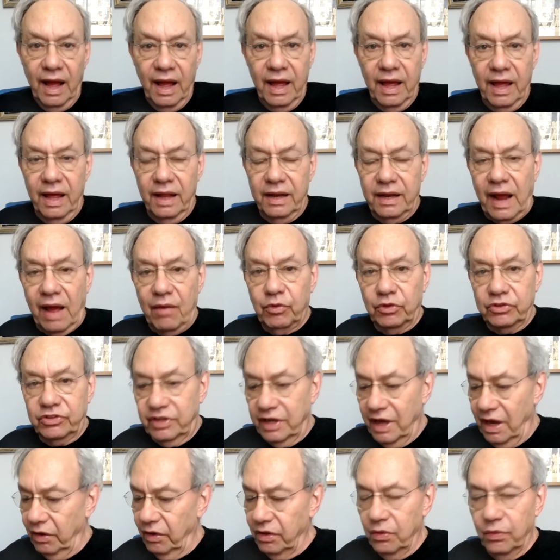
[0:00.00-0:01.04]
And I will
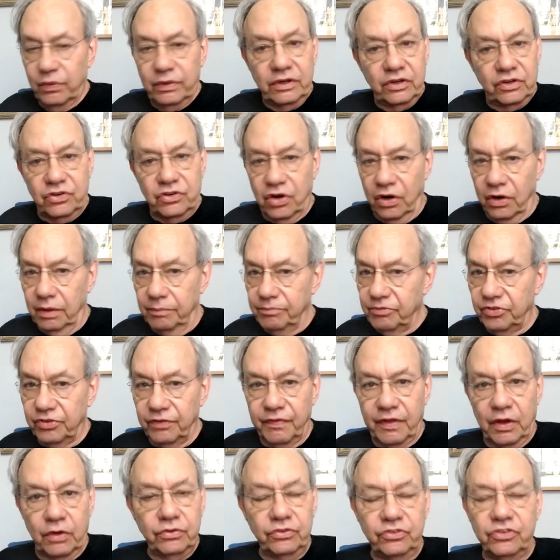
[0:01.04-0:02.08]
tell you, in terms
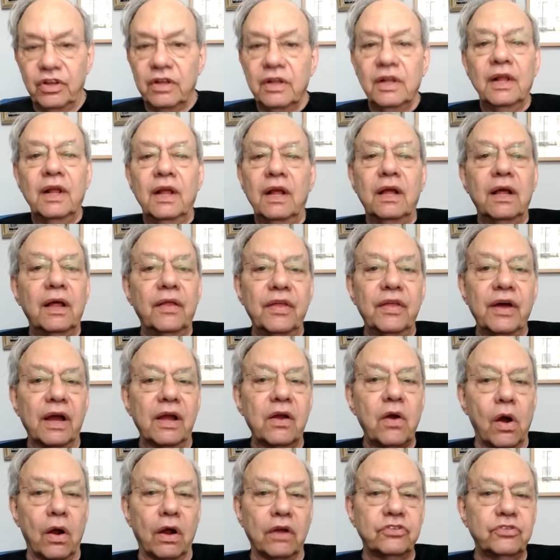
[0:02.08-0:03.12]
of the
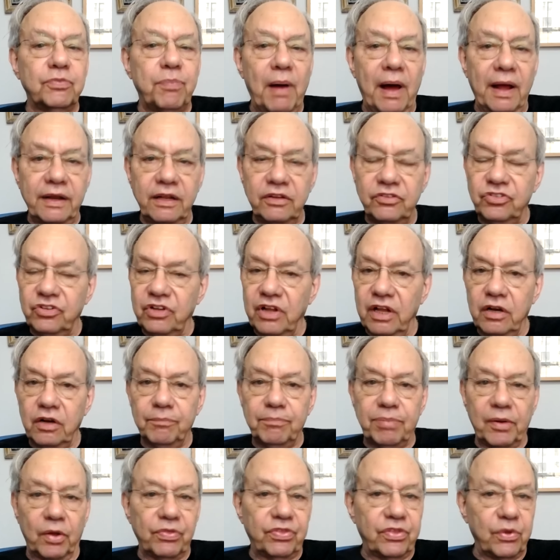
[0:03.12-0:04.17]
Correspondents'
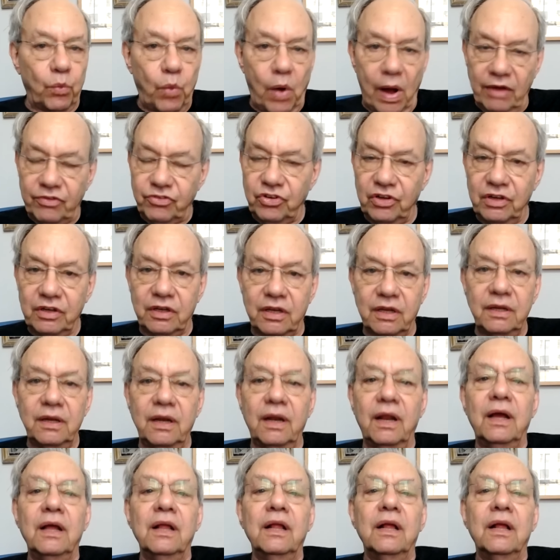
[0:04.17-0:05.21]
Dinner, both the
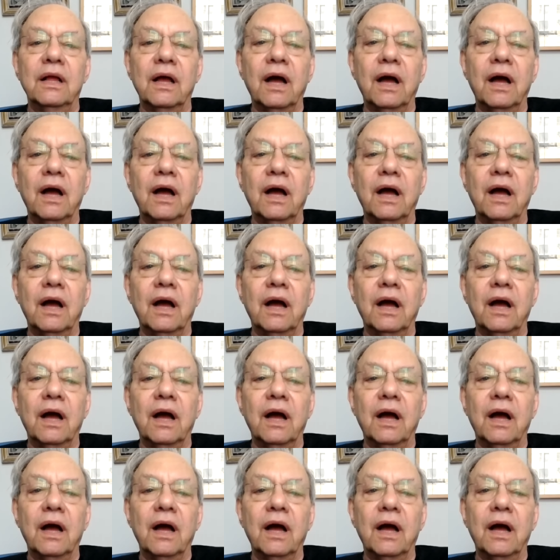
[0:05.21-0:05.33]
Washington